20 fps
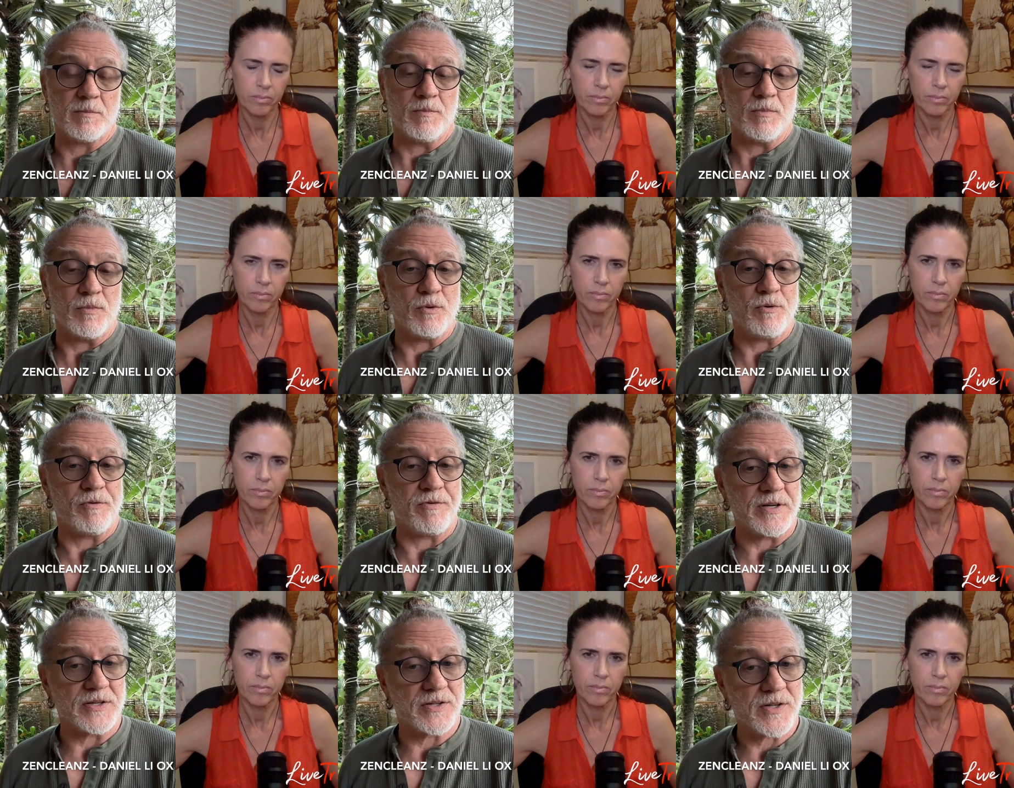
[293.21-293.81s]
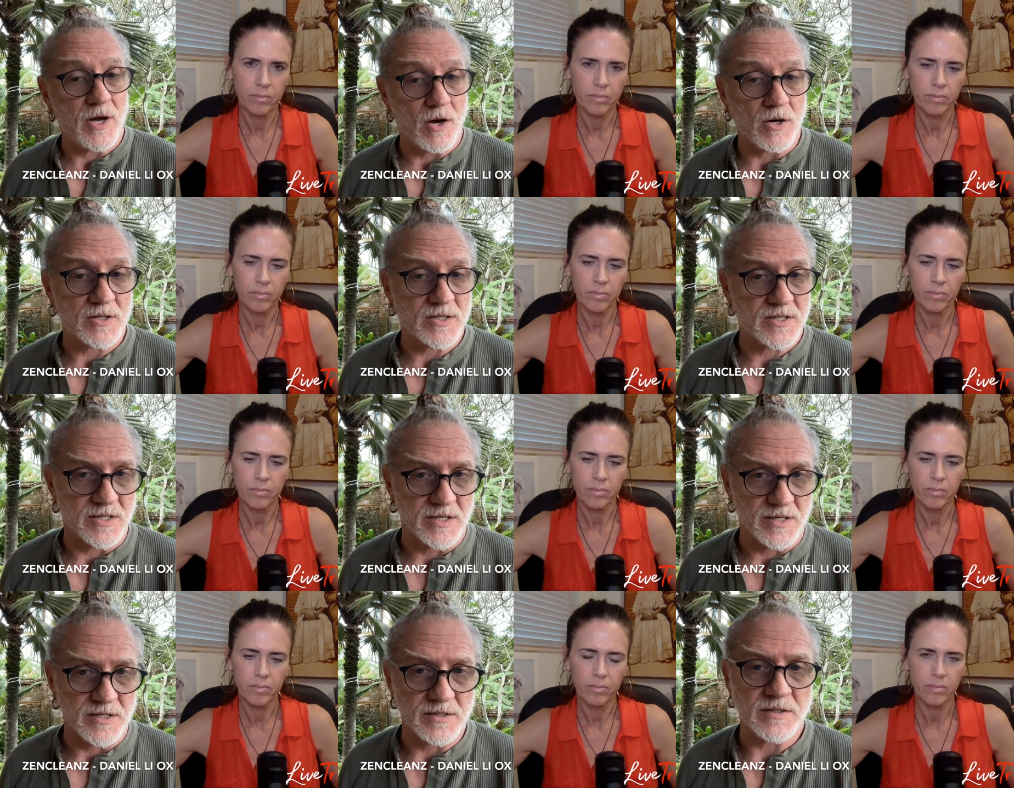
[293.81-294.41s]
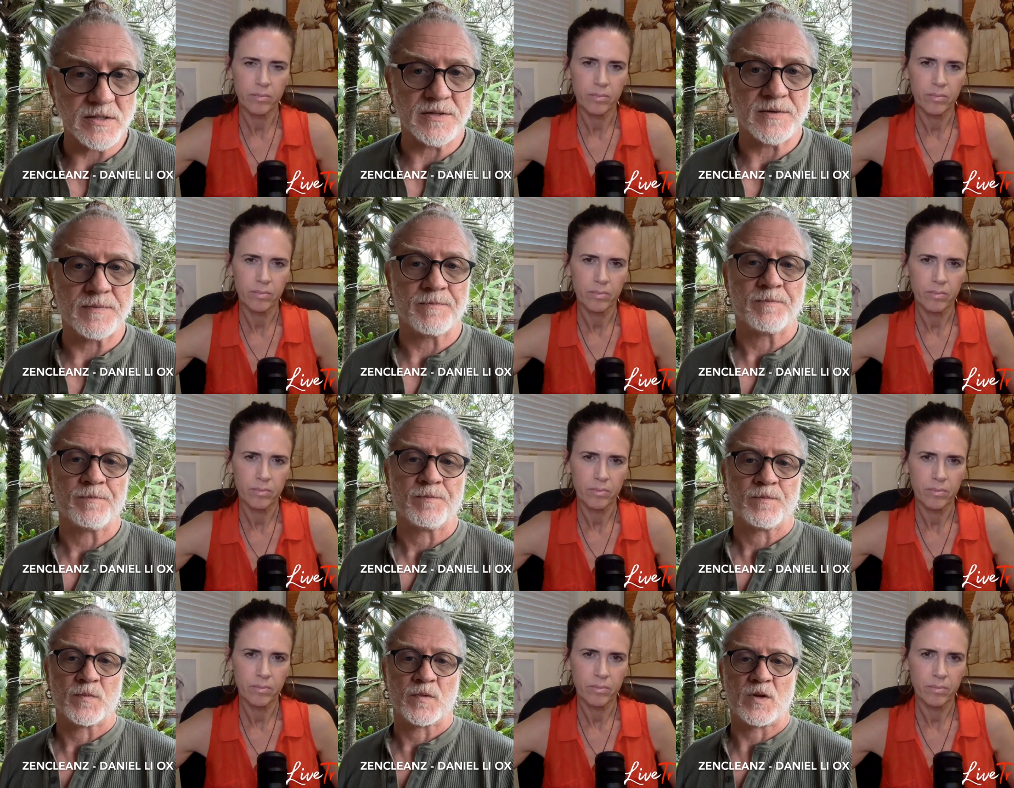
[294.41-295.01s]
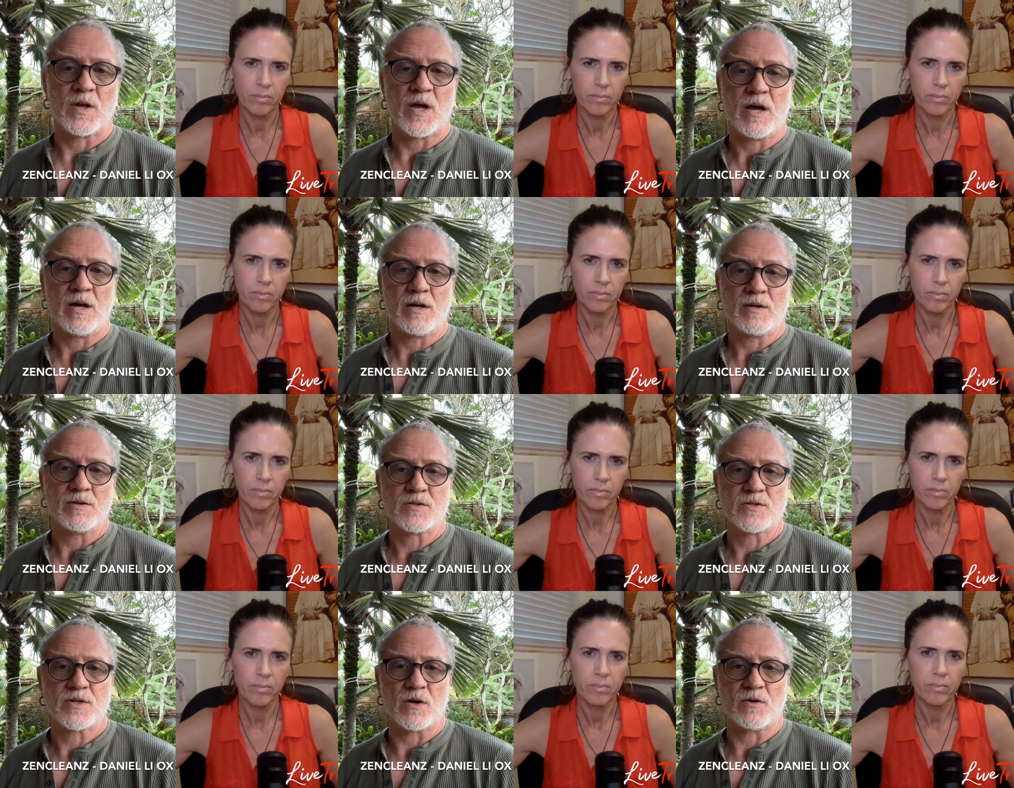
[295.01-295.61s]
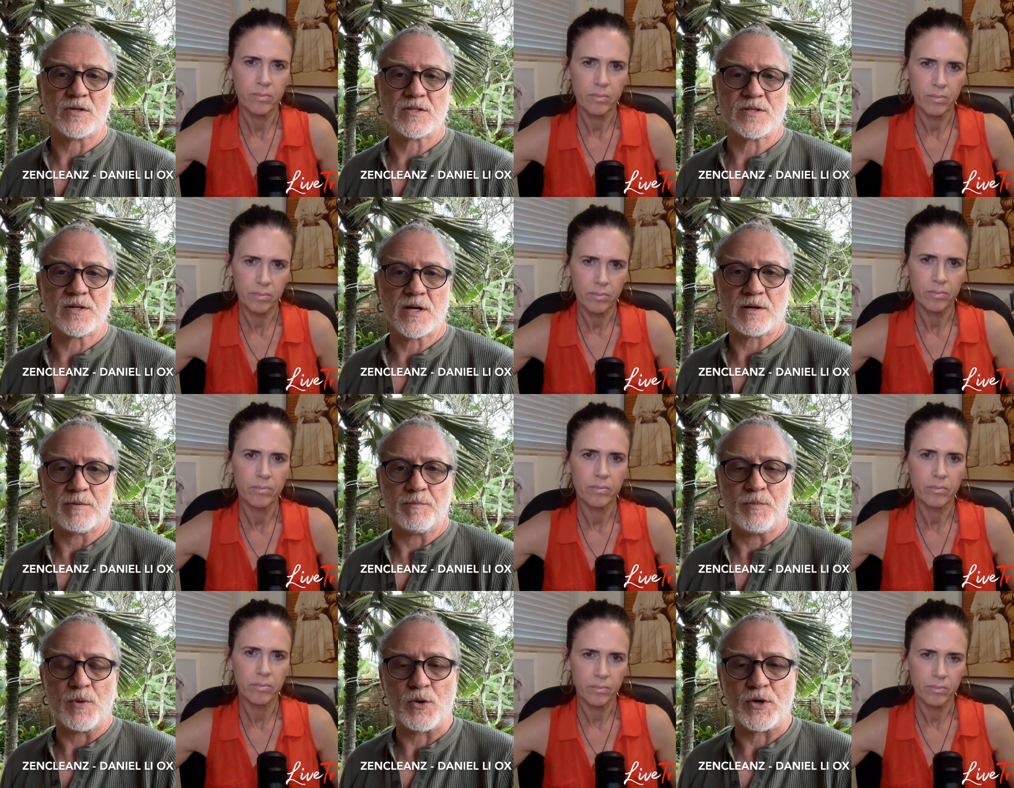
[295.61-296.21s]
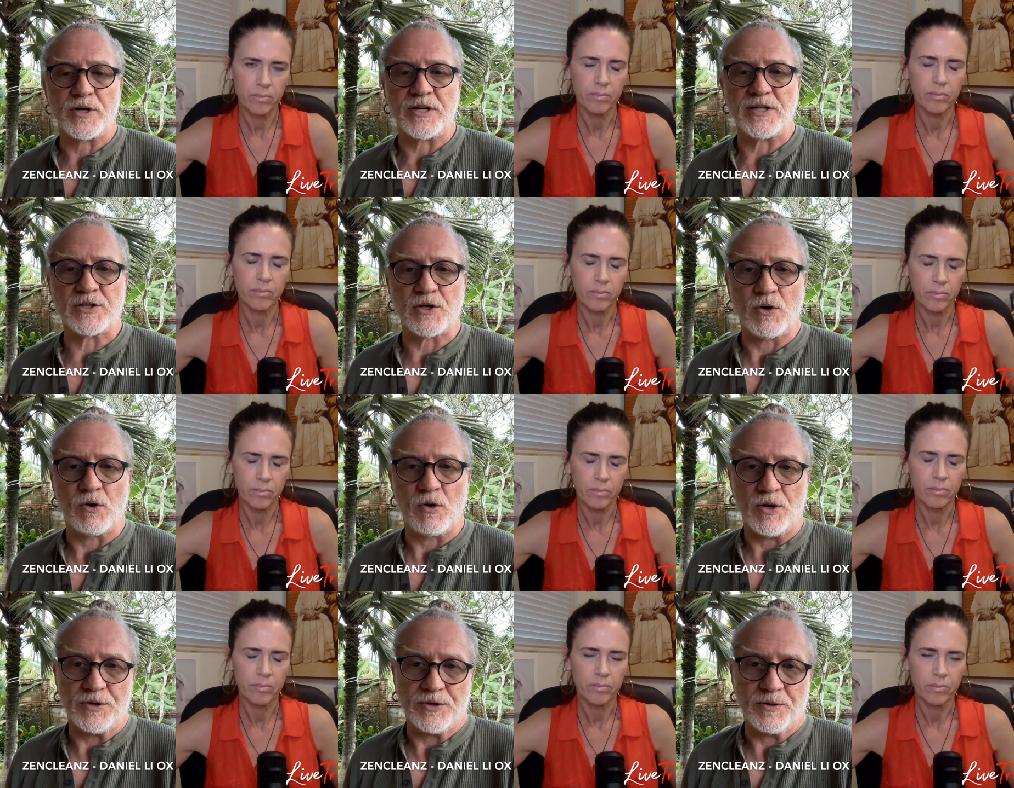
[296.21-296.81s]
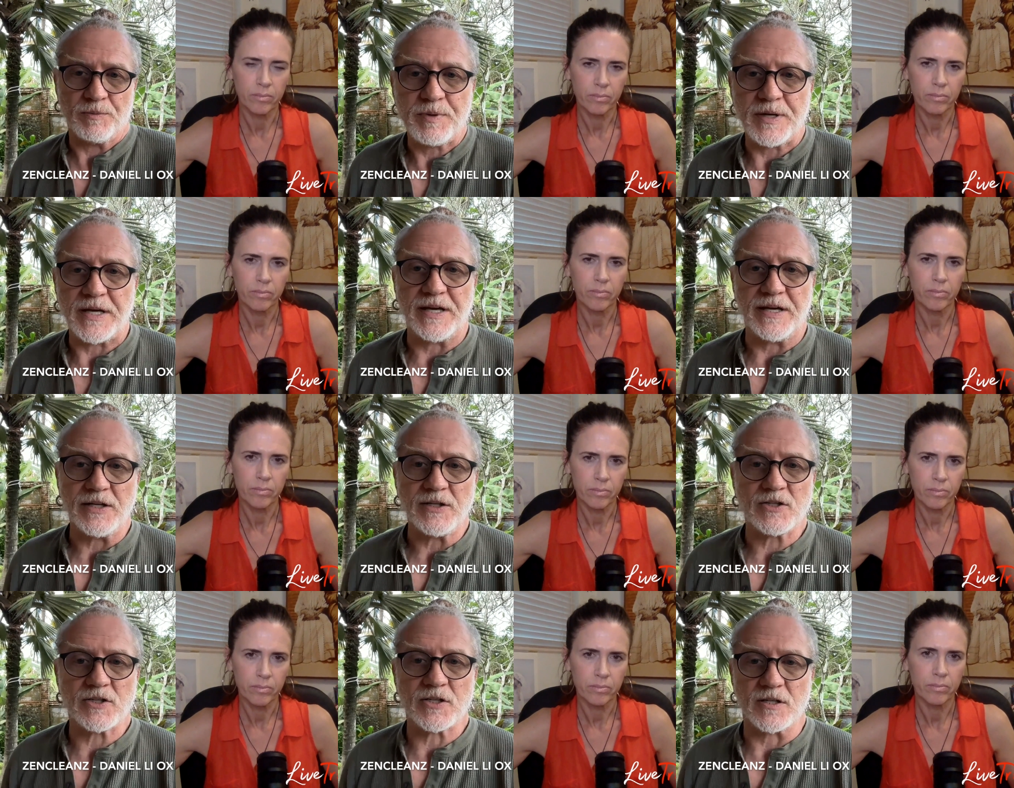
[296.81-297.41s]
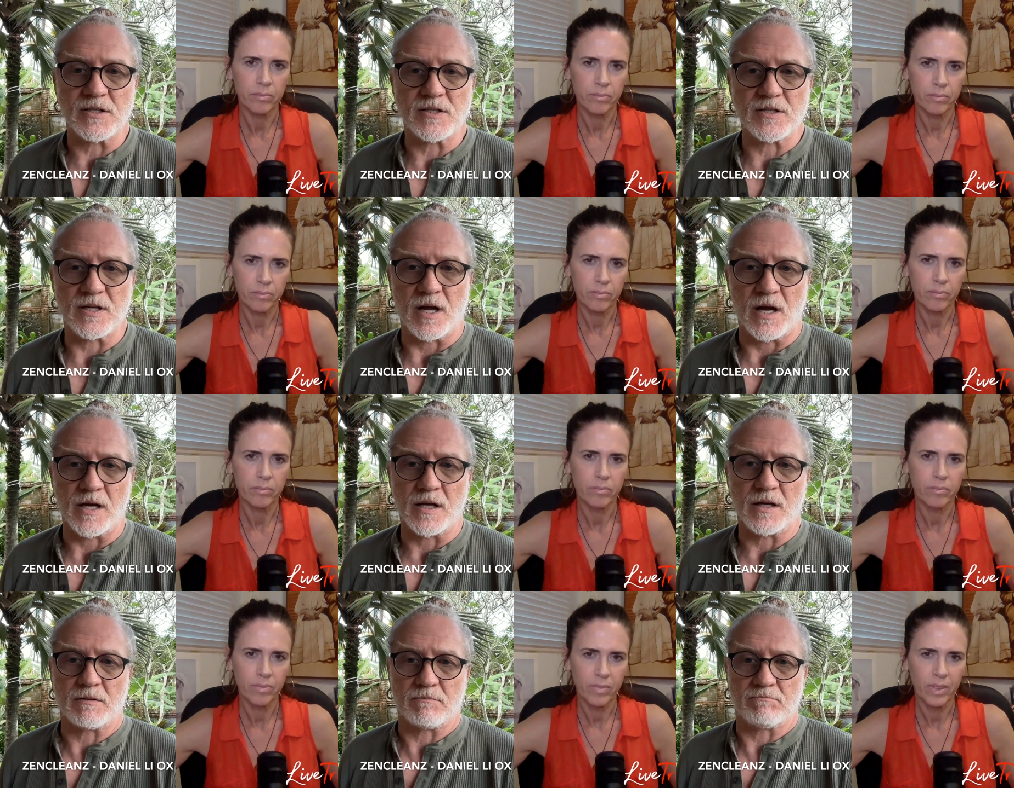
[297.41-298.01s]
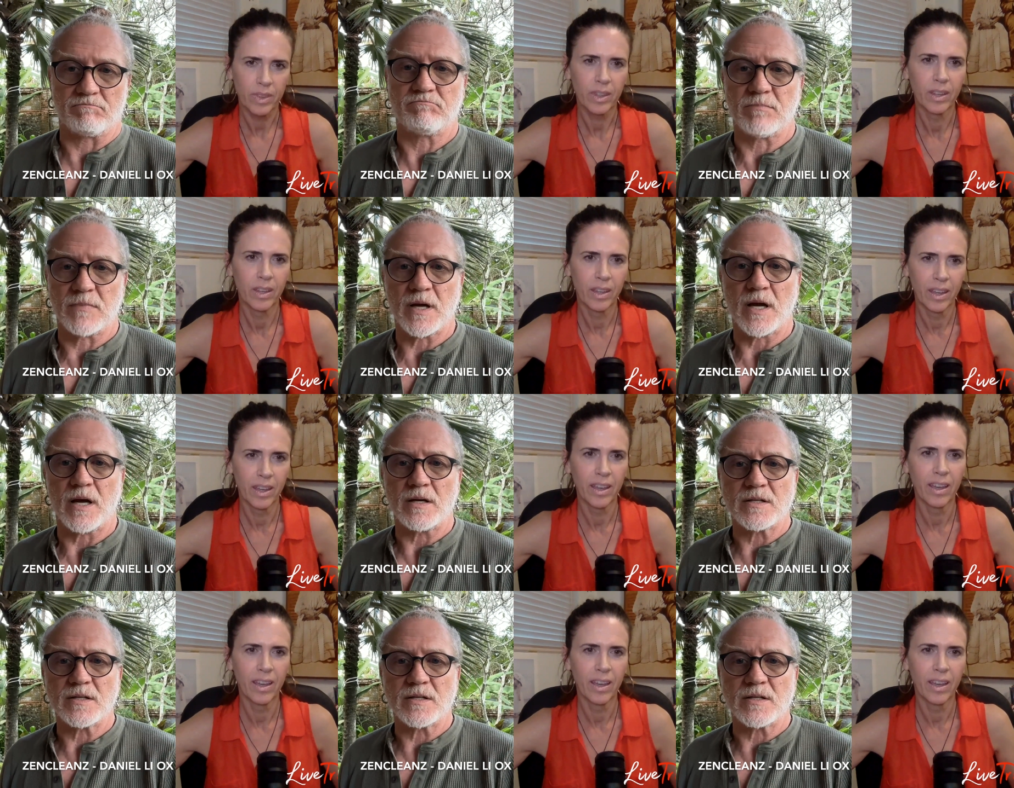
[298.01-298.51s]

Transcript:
Speaker 1: moving toxins, yeah. So it's not a mojito on the beach. Is like yeah,